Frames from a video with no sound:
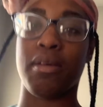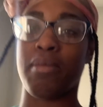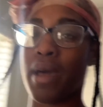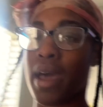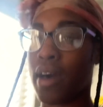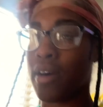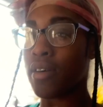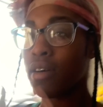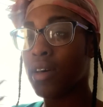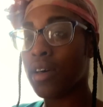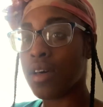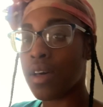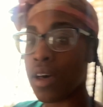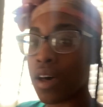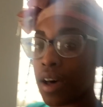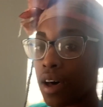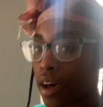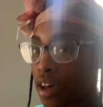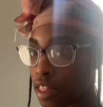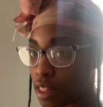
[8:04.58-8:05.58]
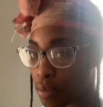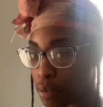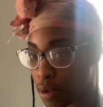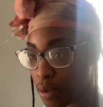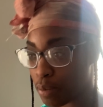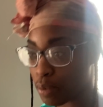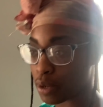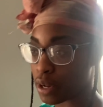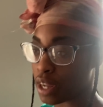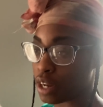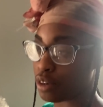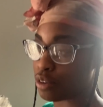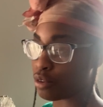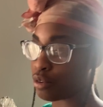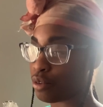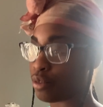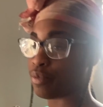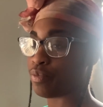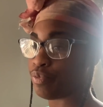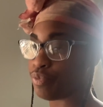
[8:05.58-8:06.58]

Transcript: about other people that do